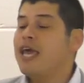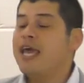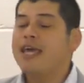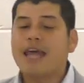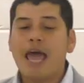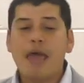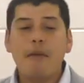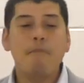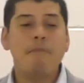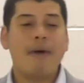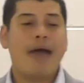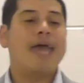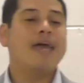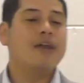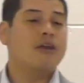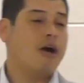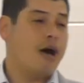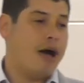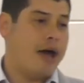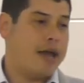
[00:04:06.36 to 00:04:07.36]
in a
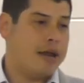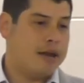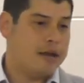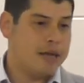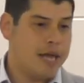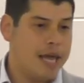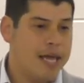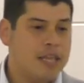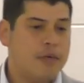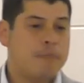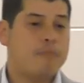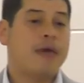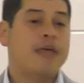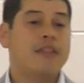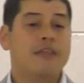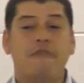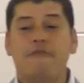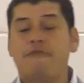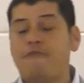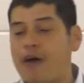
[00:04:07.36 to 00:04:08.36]
mainline,
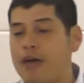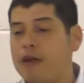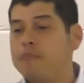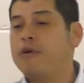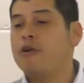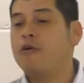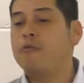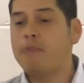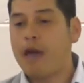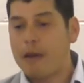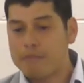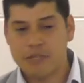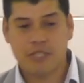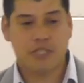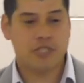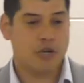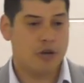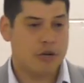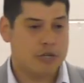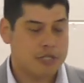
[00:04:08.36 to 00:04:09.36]
independent, fundamental
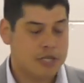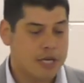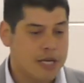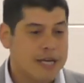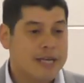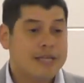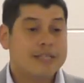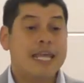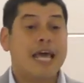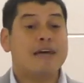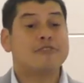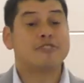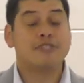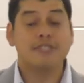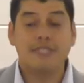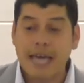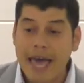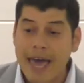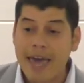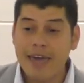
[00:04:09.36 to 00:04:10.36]
Baptist church. Now,
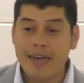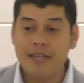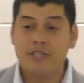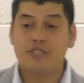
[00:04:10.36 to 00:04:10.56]
today in